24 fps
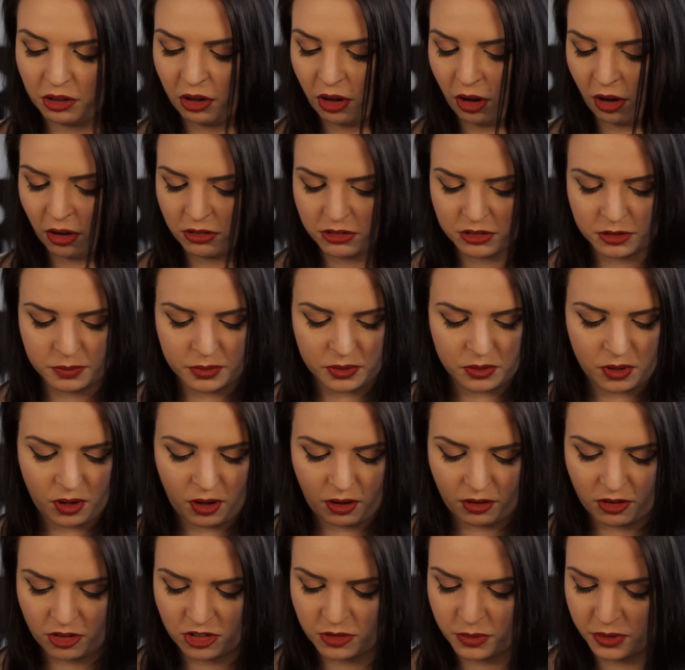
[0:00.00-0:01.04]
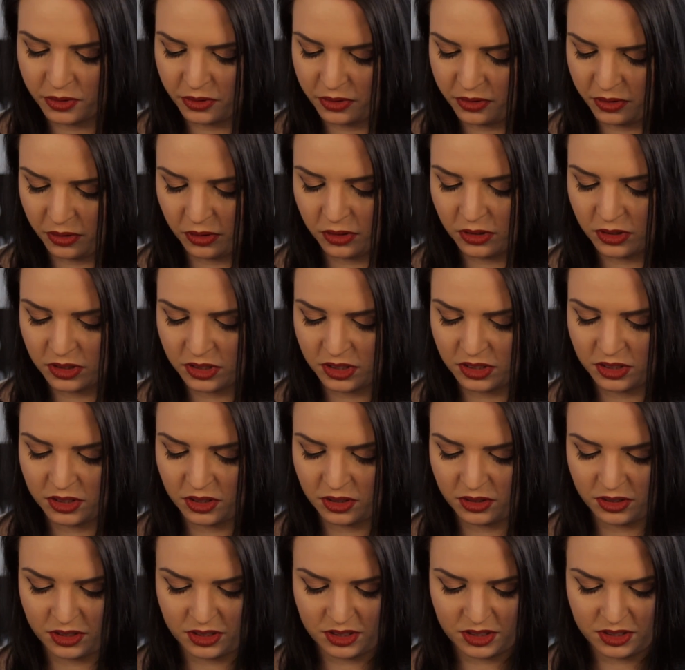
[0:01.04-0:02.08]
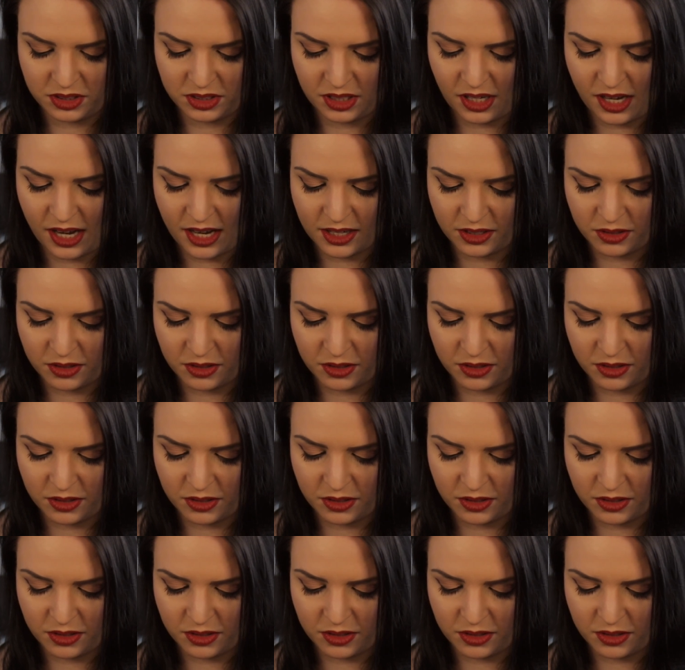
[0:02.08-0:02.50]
horrible, horrible thoughts, this